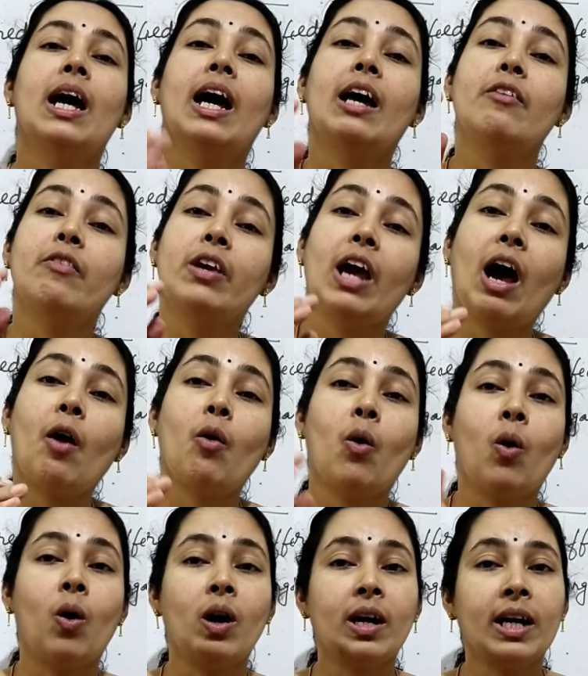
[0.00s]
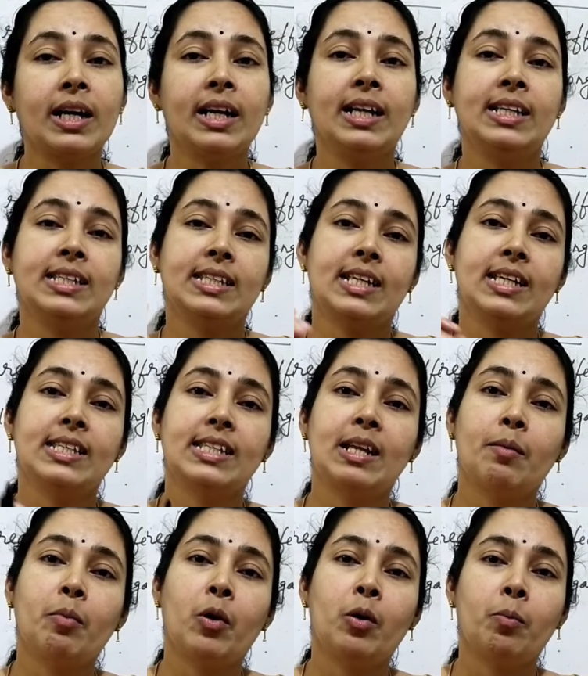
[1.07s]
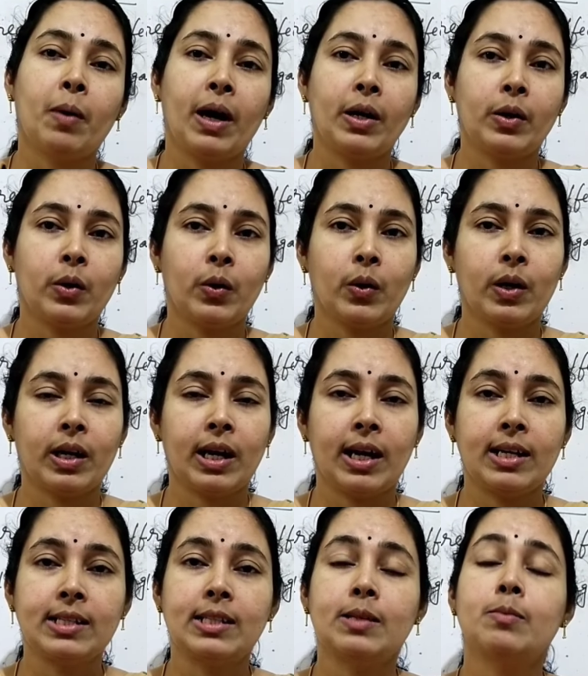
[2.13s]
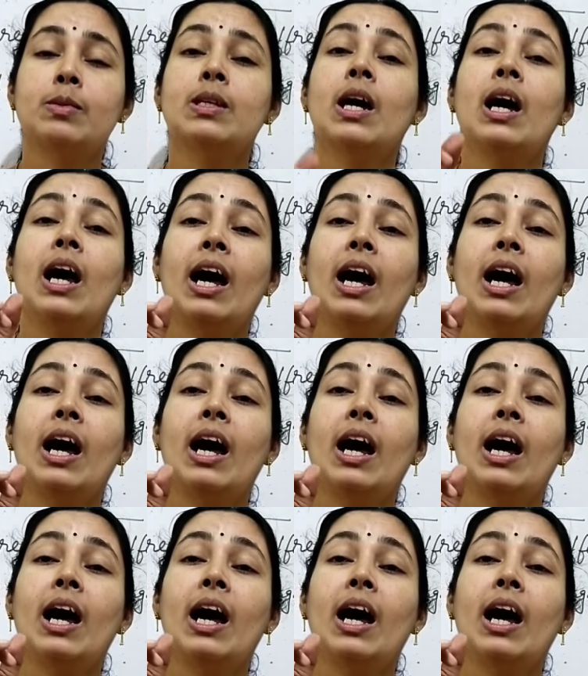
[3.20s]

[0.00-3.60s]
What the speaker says: And we have already discussed about microorganisms,